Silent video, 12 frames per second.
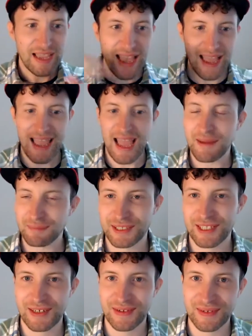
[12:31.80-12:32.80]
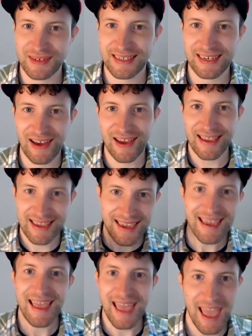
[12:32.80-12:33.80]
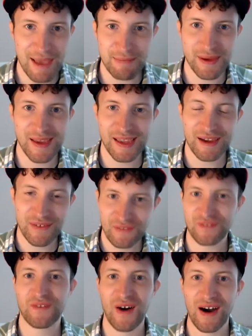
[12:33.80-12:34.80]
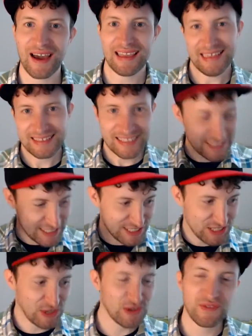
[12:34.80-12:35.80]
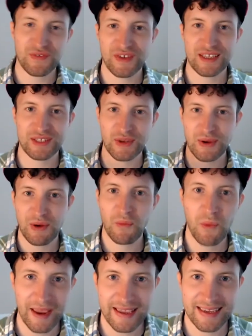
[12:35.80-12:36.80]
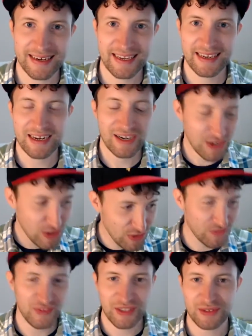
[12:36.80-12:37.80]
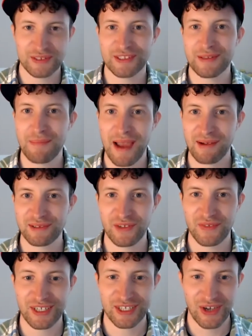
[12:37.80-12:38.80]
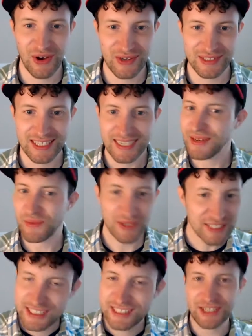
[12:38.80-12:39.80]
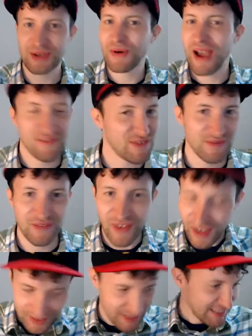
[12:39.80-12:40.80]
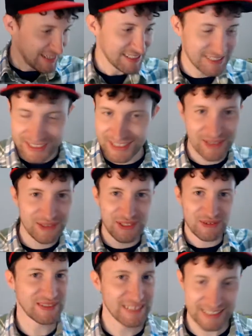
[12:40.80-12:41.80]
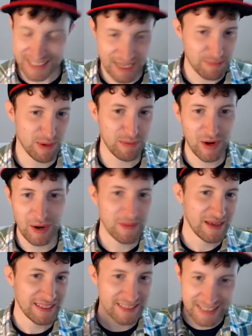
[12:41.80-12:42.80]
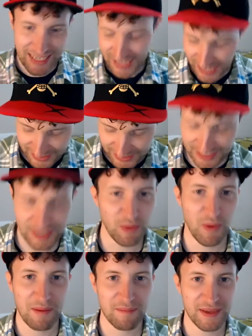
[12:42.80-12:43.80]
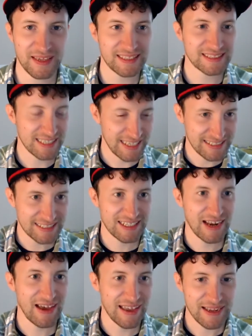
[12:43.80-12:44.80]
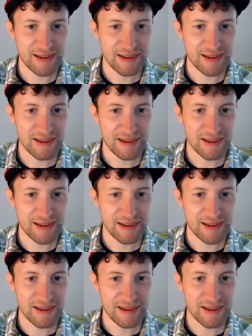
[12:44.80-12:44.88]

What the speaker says: absolutely like epic fight. This is Luffy doing Awakening. Luffy using the powers of a god. We're still having fun. He's still doing the skipping rope. It's classic One Piece. It's like...